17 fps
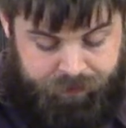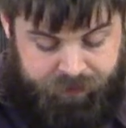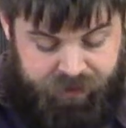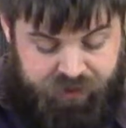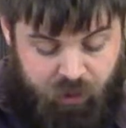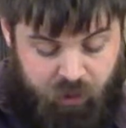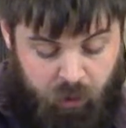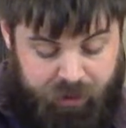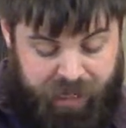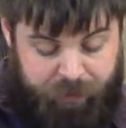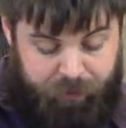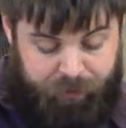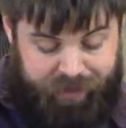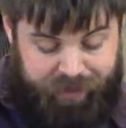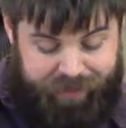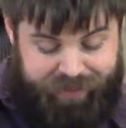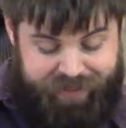told
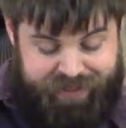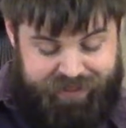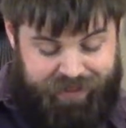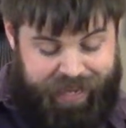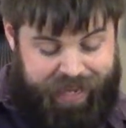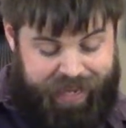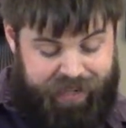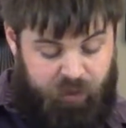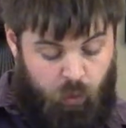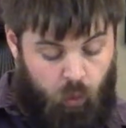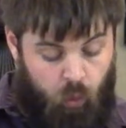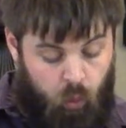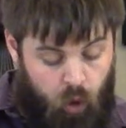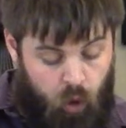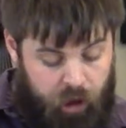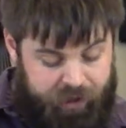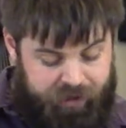Abram that this land
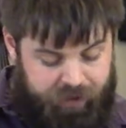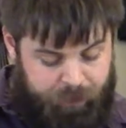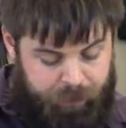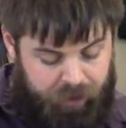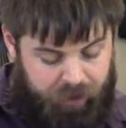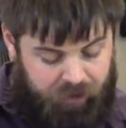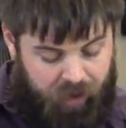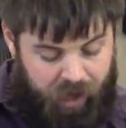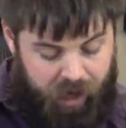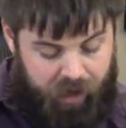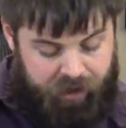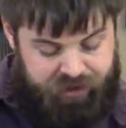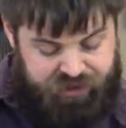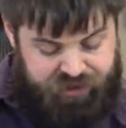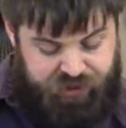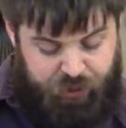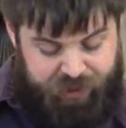would belong
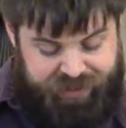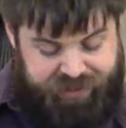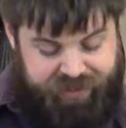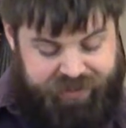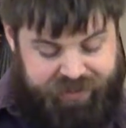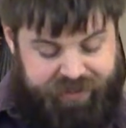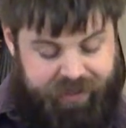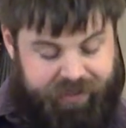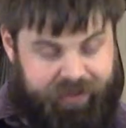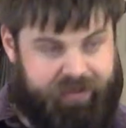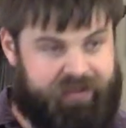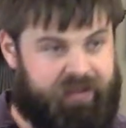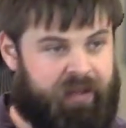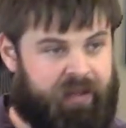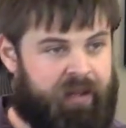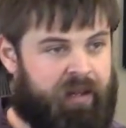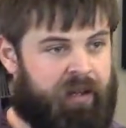to his
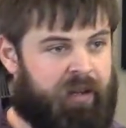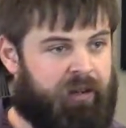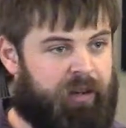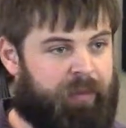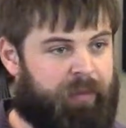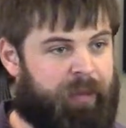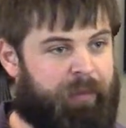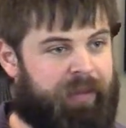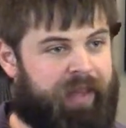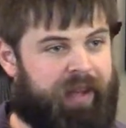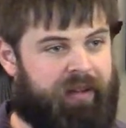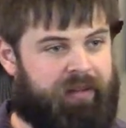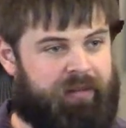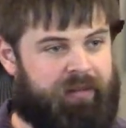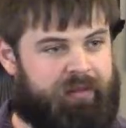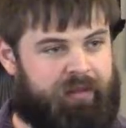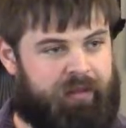descendants. Remember that.
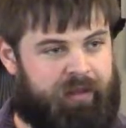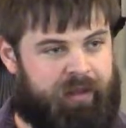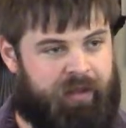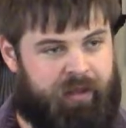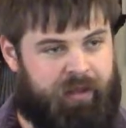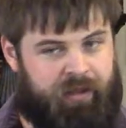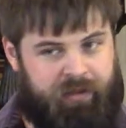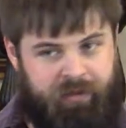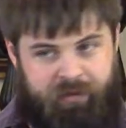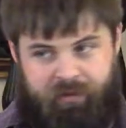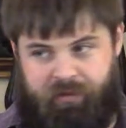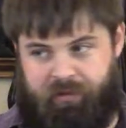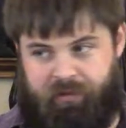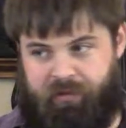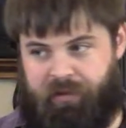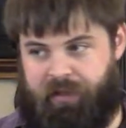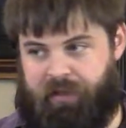
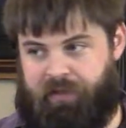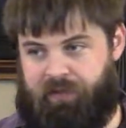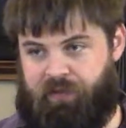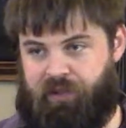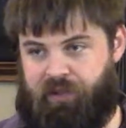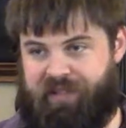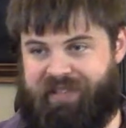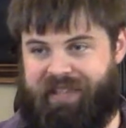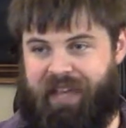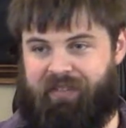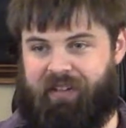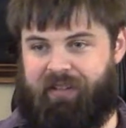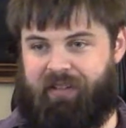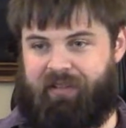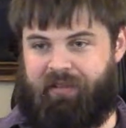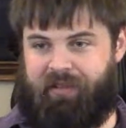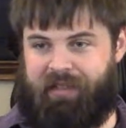Verse
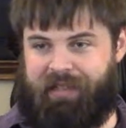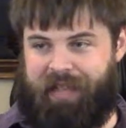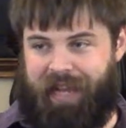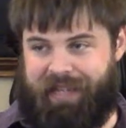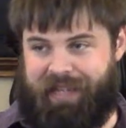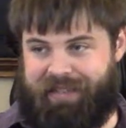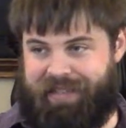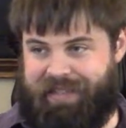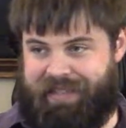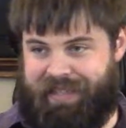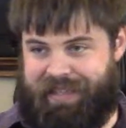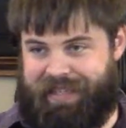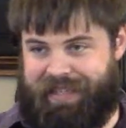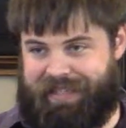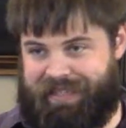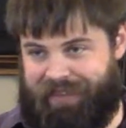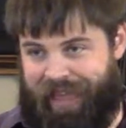7 God says,
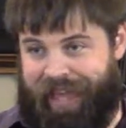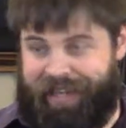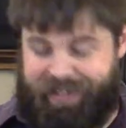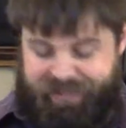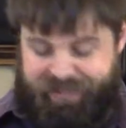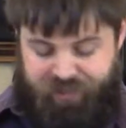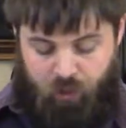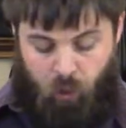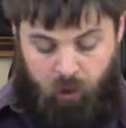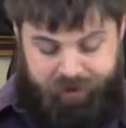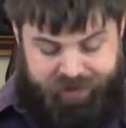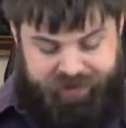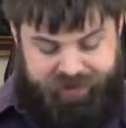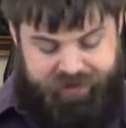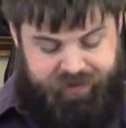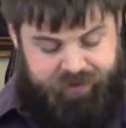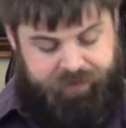This land is
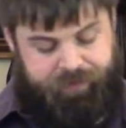yours.